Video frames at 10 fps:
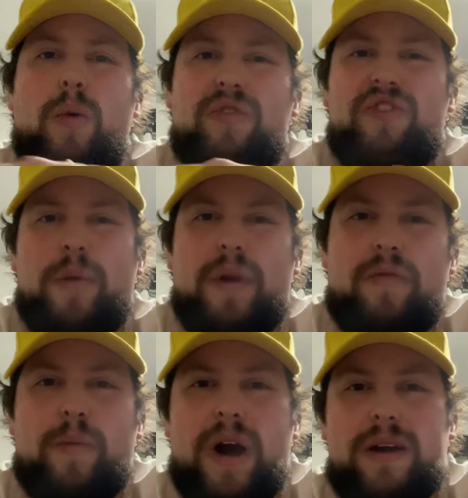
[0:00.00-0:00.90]
What's up,
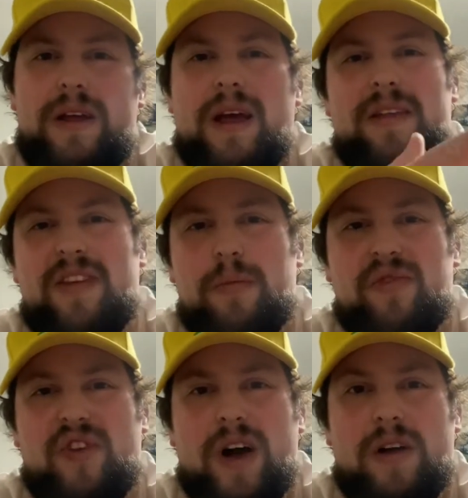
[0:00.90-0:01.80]
everybody? It's
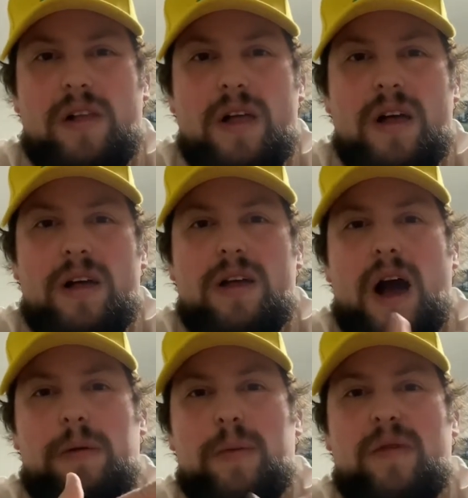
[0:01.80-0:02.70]
M. Sal.
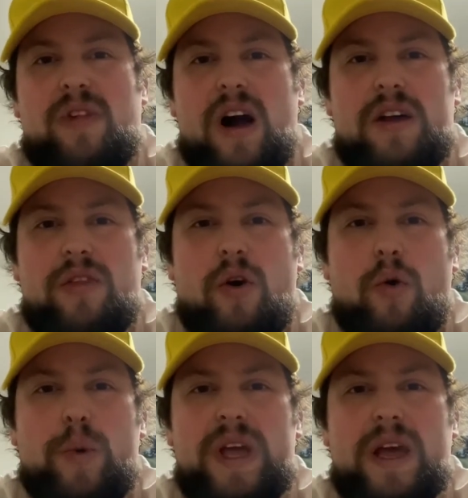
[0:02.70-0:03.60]
I'm going to be vlogging the
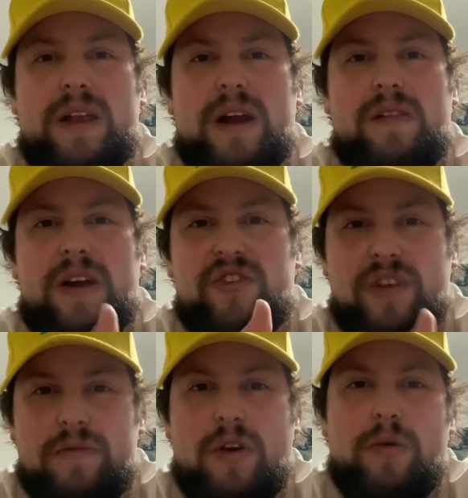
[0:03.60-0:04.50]
whole weekend. Got a lot of
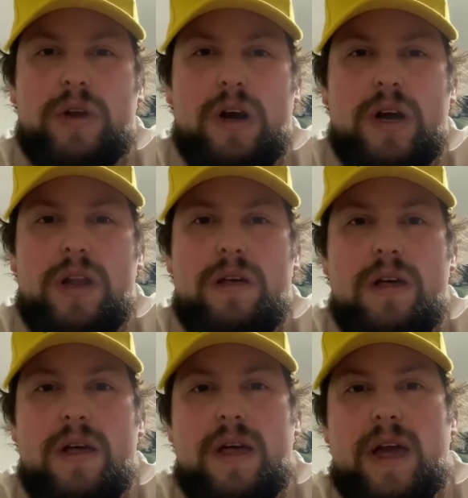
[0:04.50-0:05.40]
stuff going on,
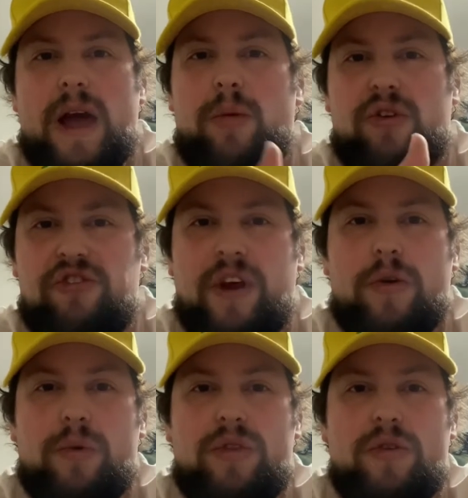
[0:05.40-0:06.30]
and I want to share
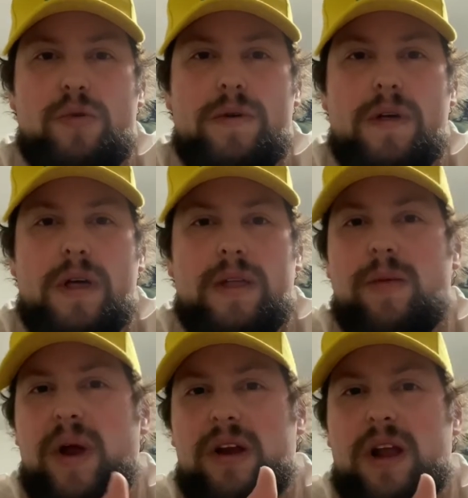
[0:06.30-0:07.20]
it with you.
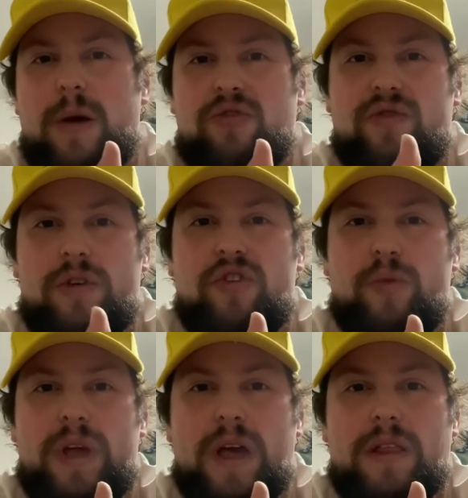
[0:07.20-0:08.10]
Depending on how much
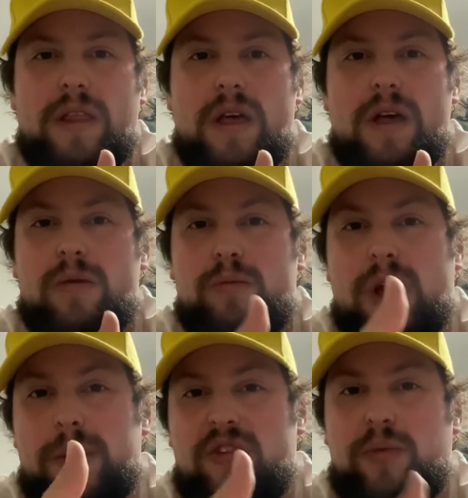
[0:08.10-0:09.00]
footage we get,
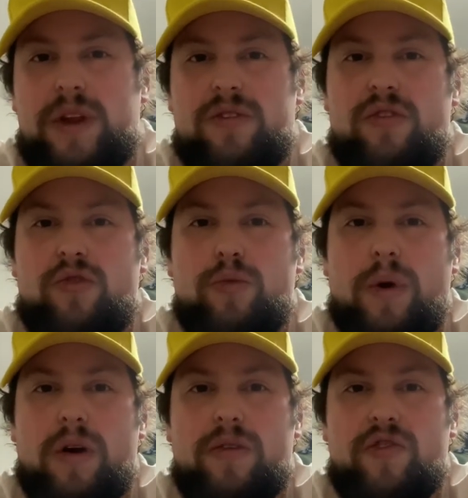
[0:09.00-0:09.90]
maybe I'll split into two
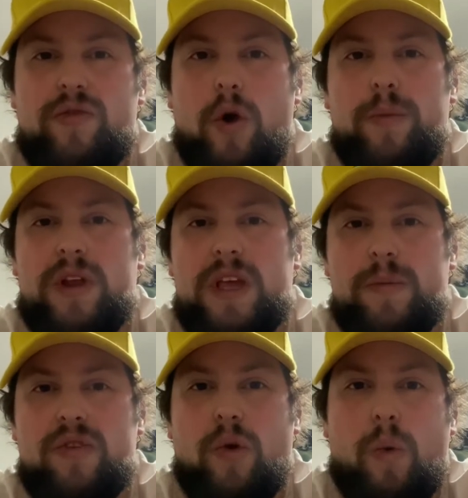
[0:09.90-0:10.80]
parts, hoping to
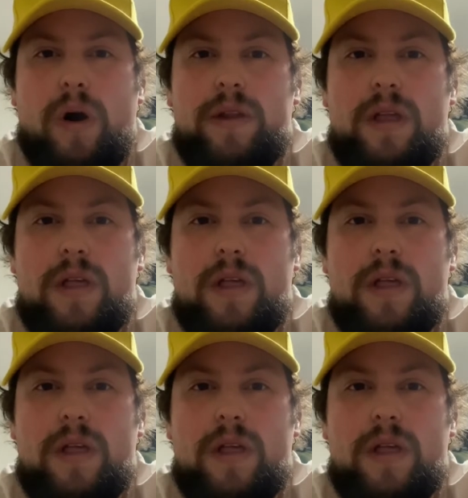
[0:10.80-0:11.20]
keep it to one.